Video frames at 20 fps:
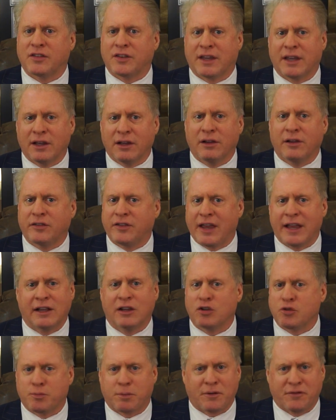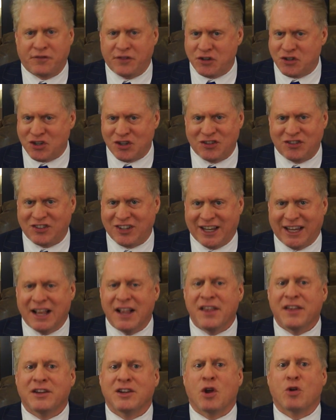skills, English proficiency,
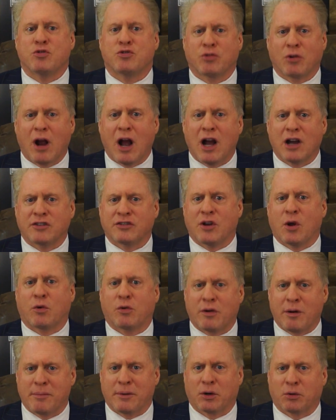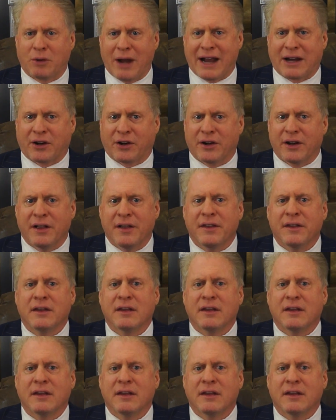no drugs, no criminal record,